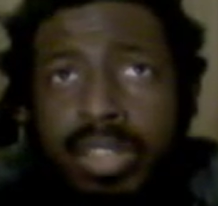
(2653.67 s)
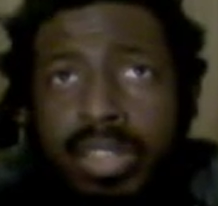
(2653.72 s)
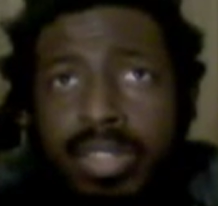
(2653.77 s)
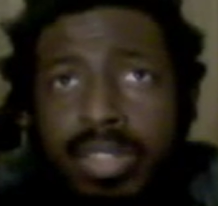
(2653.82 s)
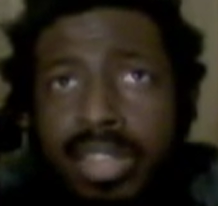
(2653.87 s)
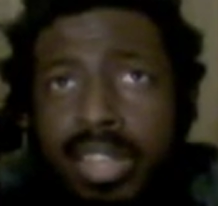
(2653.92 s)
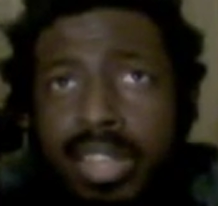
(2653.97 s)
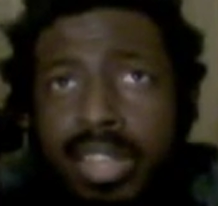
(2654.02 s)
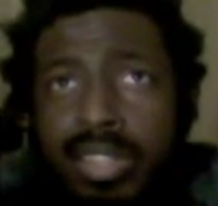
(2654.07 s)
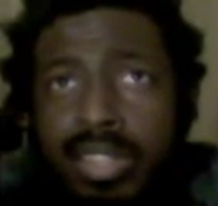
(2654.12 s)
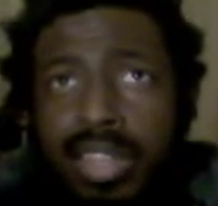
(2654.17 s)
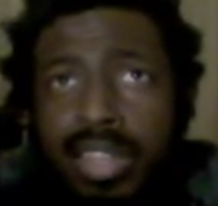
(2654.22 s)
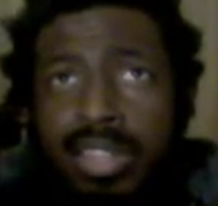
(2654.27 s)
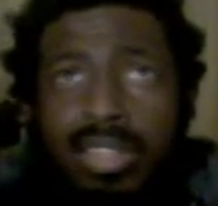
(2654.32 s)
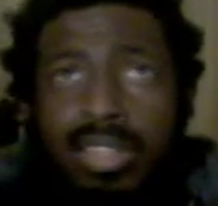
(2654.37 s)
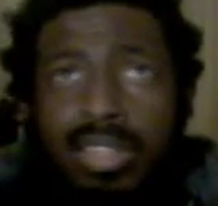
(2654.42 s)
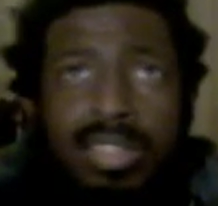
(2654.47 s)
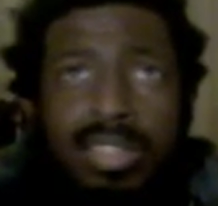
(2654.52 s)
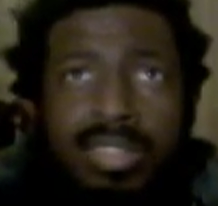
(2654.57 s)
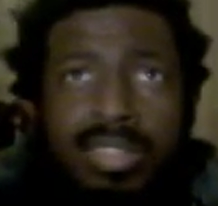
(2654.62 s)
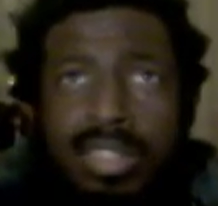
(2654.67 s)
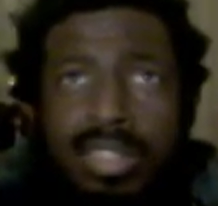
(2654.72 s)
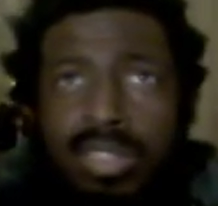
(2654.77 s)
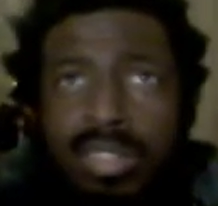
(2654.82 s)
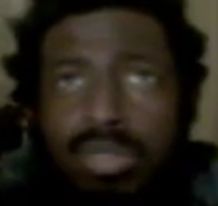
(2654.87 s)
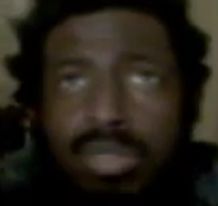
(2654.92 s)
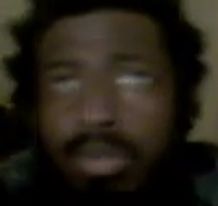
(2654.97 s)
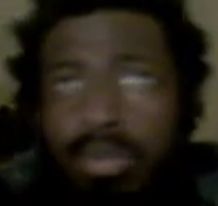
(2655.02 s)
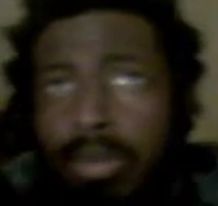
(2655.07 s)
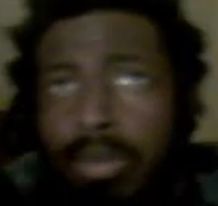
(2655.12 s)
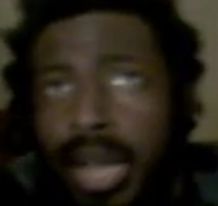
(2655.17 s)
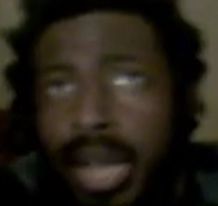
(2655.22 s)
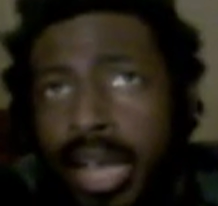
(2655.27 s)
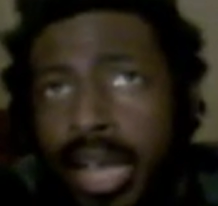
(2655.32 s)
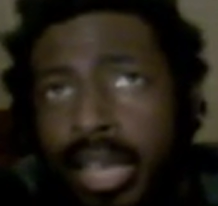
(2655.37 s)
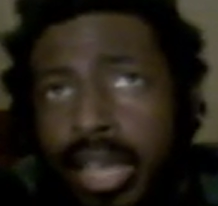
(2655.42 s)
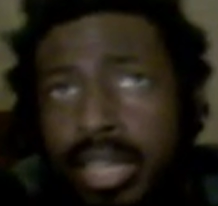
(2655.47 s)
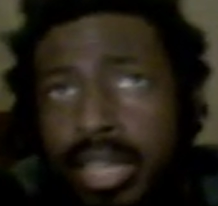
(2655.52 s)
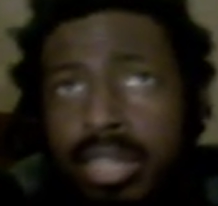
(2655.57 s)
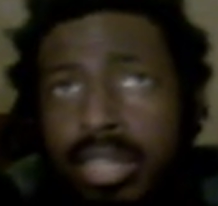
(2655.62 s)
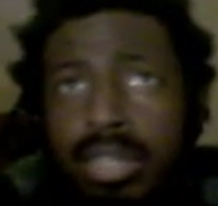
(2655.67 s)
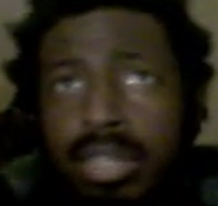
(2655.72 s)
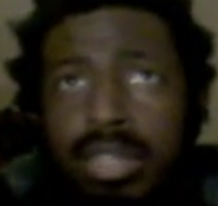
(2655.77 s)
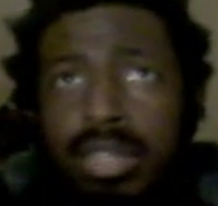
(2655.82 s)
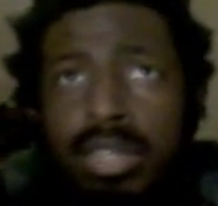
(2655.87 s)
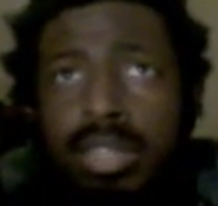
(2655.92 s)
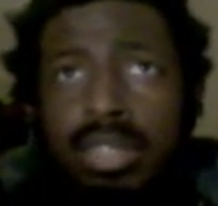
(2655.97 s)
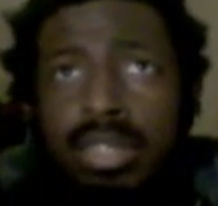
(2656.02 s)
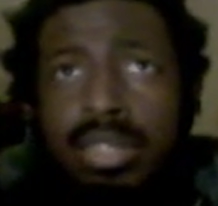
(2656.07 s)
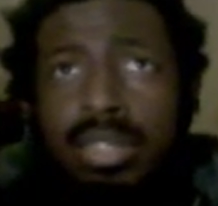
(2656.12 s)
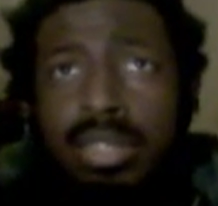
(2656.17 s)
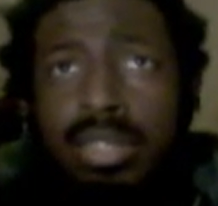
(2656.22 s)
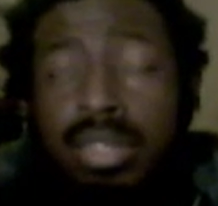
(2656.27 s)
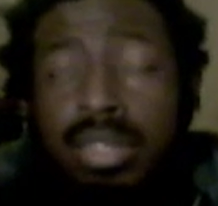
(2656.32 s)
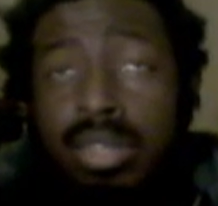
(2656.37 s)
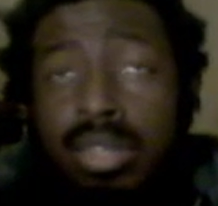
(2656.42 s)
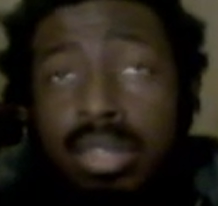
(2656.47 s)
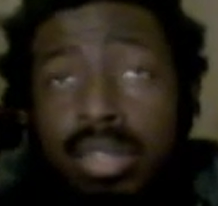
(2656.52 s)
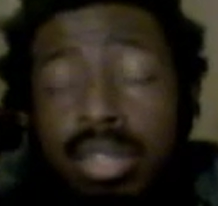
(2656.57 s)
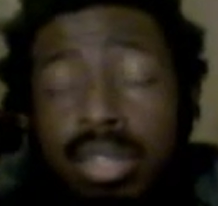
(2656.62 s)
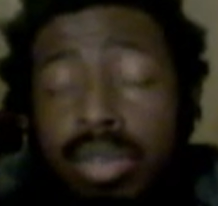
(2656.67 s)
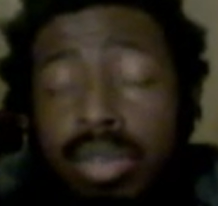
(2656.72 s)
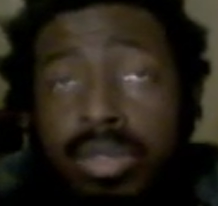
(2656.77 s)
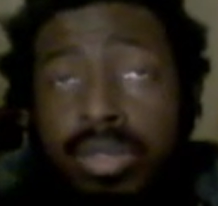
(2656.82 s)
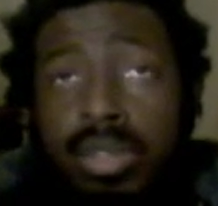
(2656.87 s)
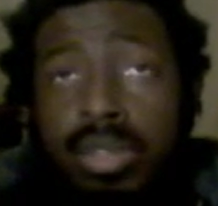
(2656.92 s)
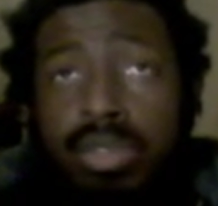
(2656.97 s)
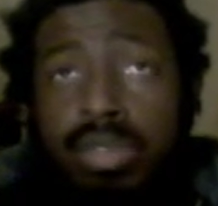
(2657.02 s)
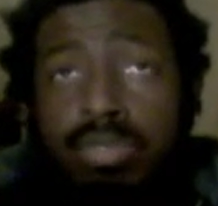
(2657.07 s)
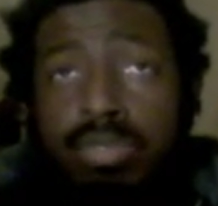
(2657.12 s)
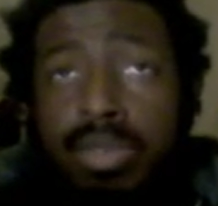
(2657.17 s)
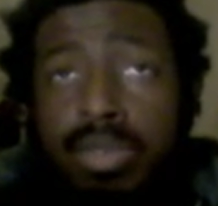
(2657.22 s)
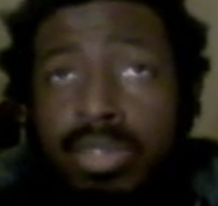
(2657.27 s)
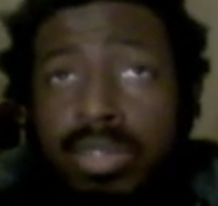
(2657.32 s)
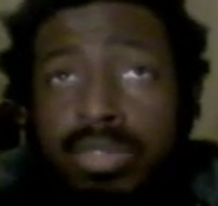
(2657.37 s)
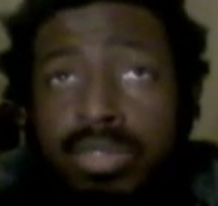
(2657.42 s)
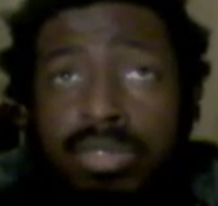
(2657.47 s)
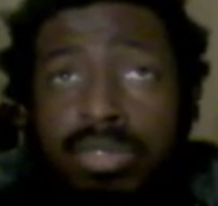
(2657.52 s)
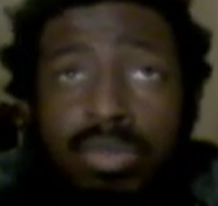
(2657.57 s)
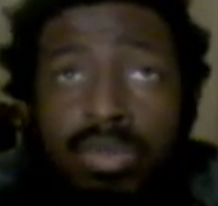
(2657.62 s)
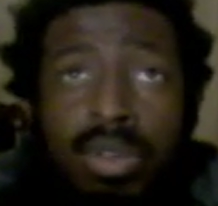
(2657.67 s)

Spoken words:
They got that in this, like that you can buy. Oh, what a Ghostbusters one.